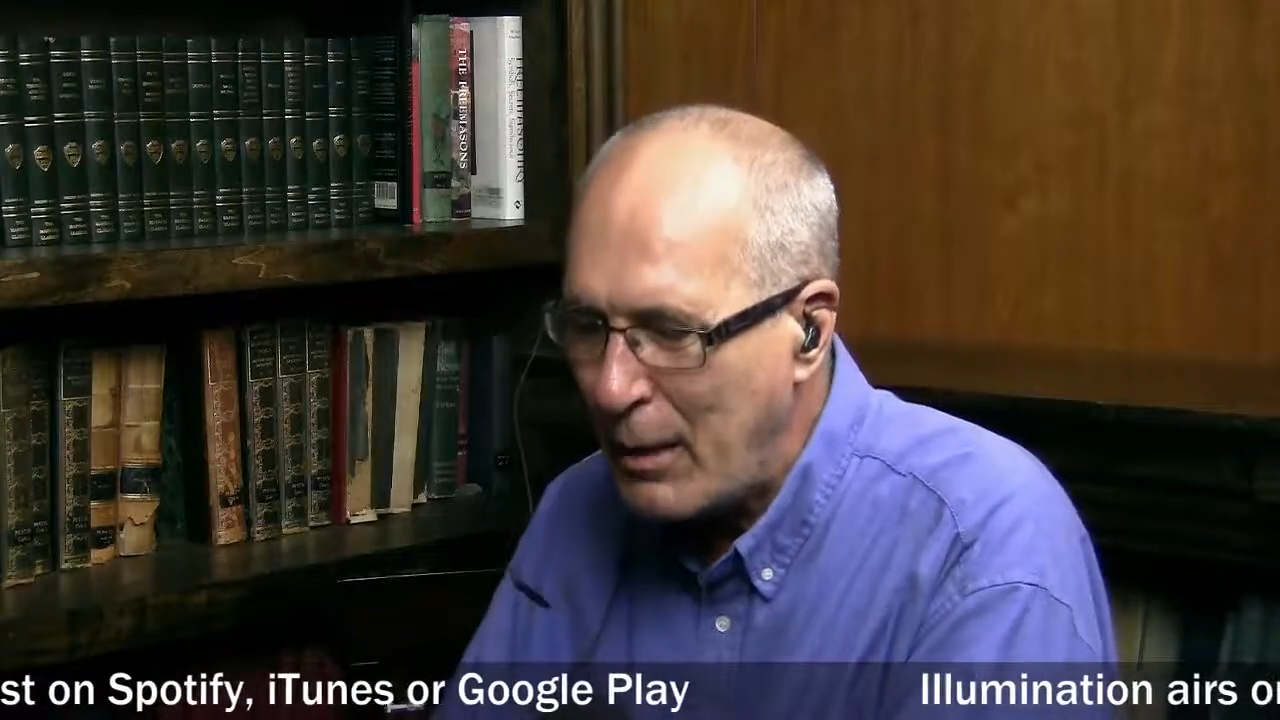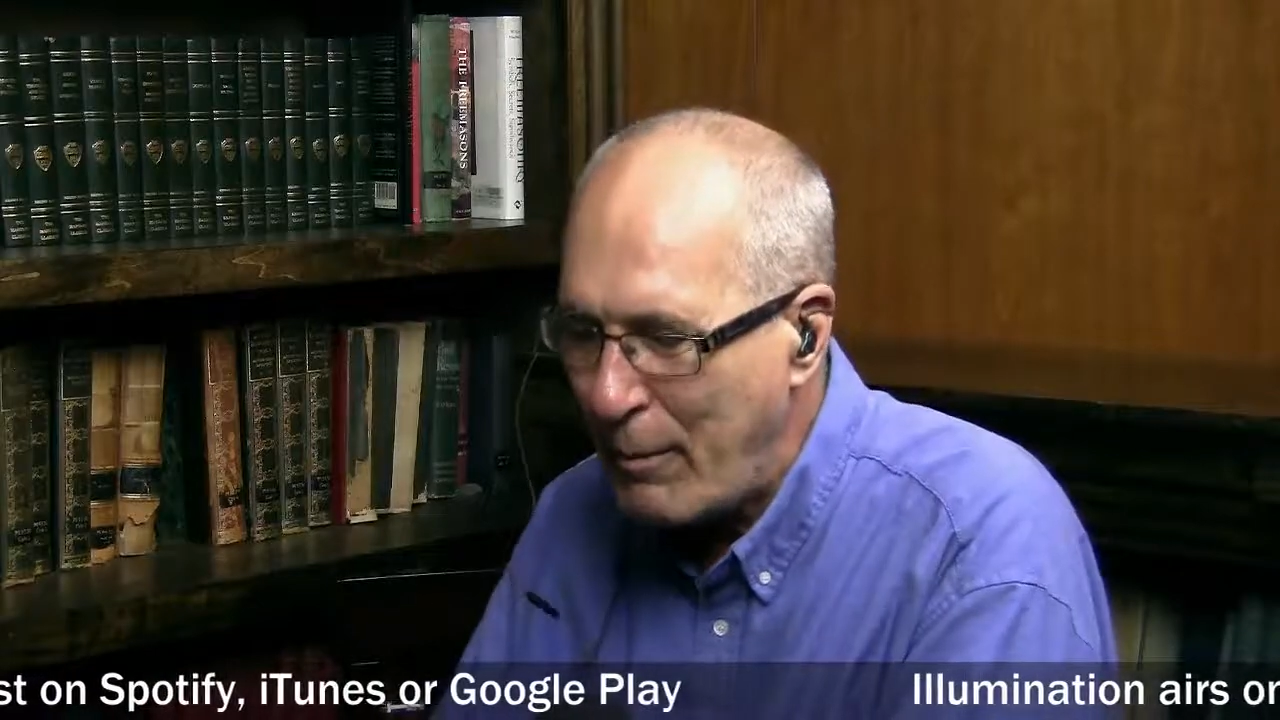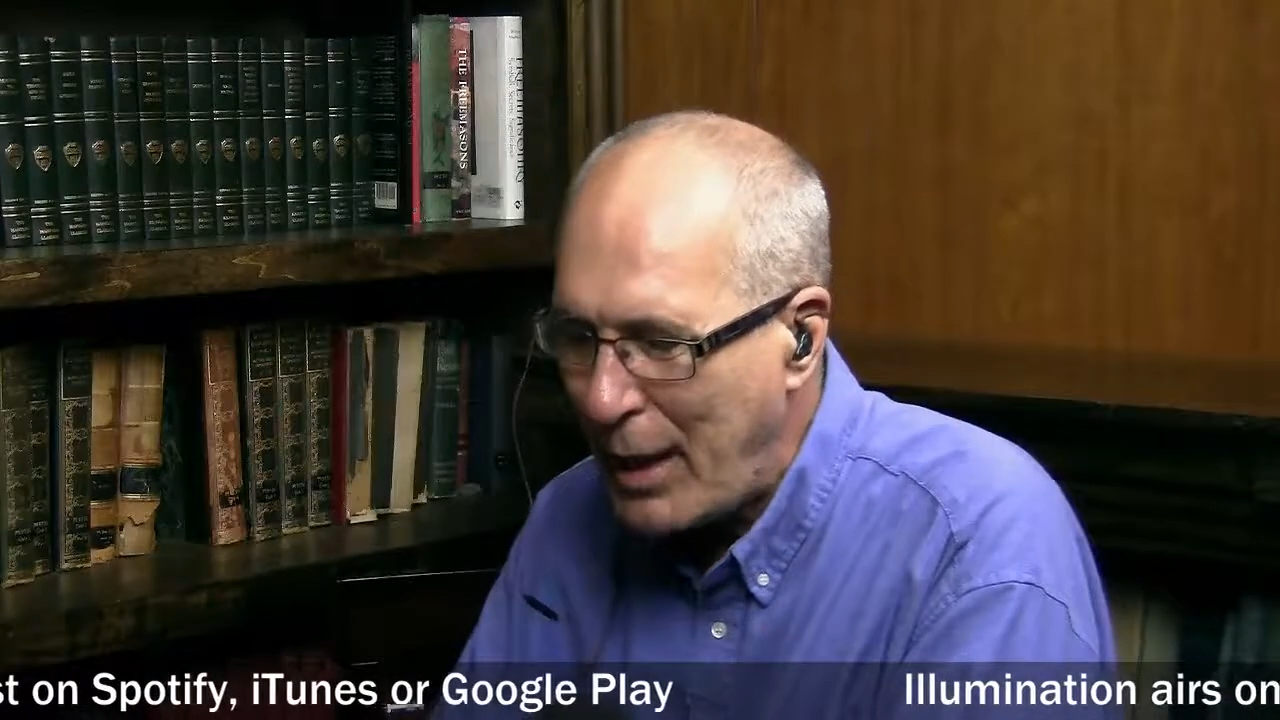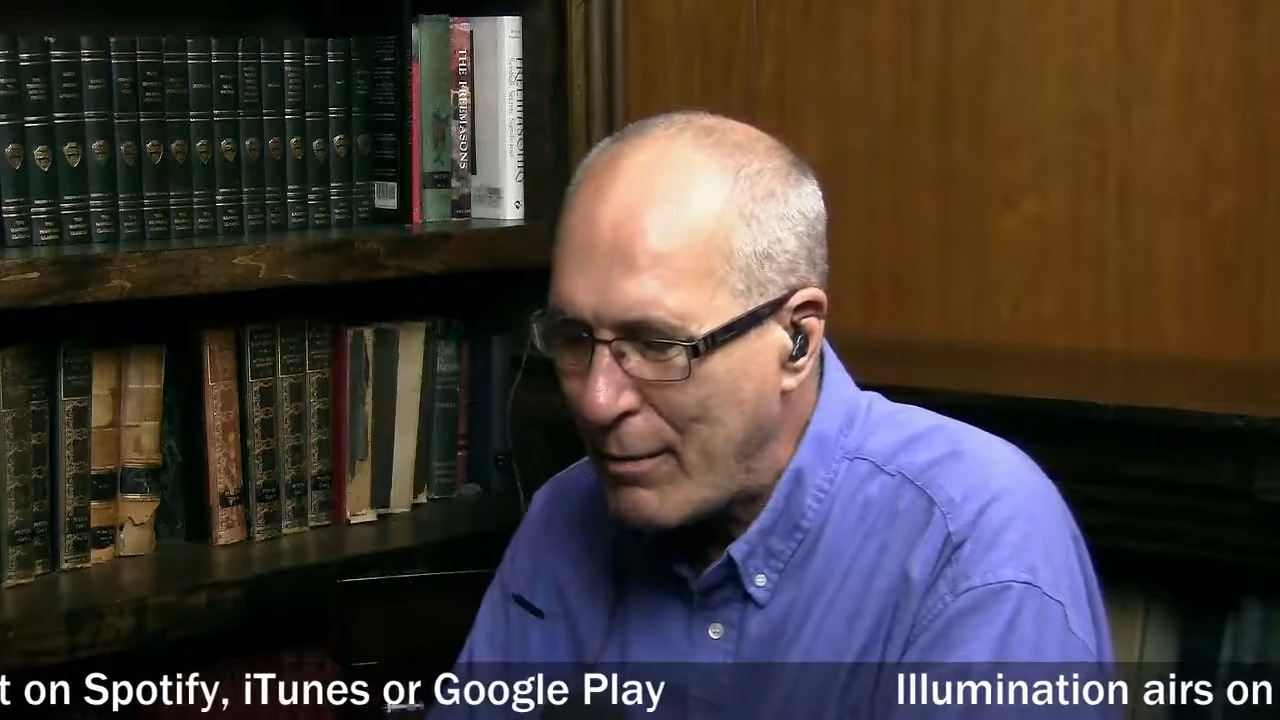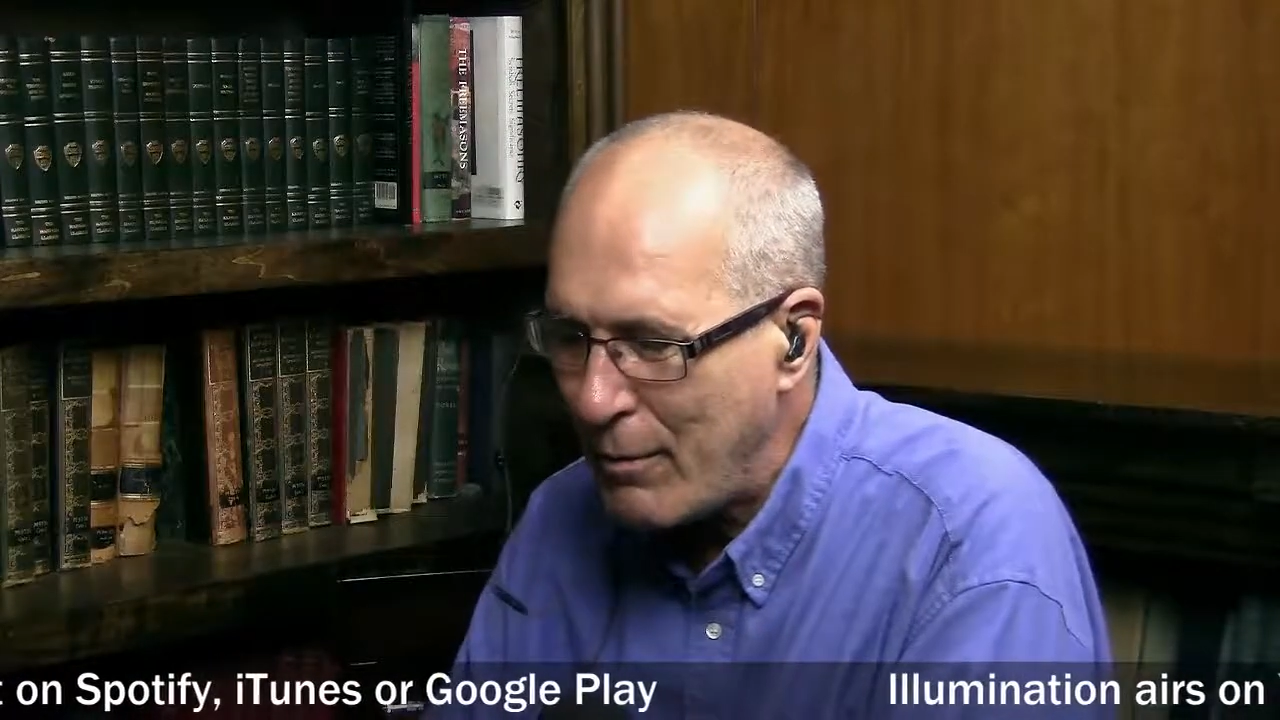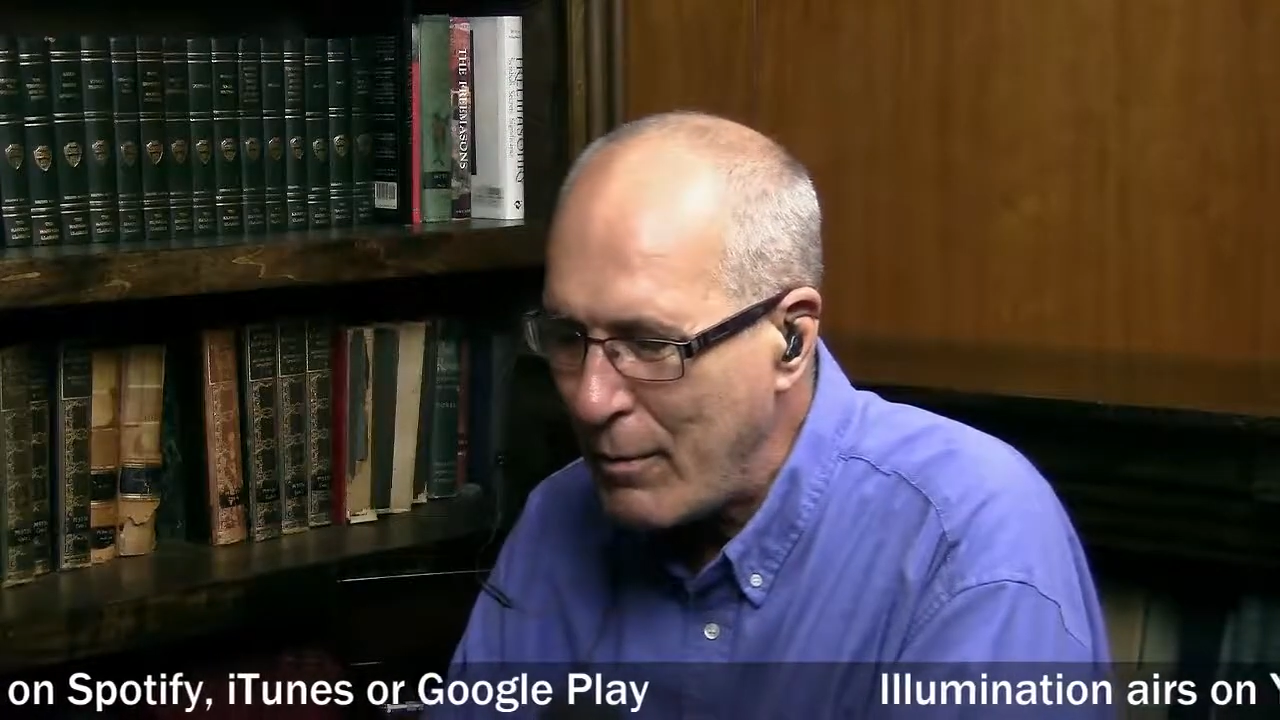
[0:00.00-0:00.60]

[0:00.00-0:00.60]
about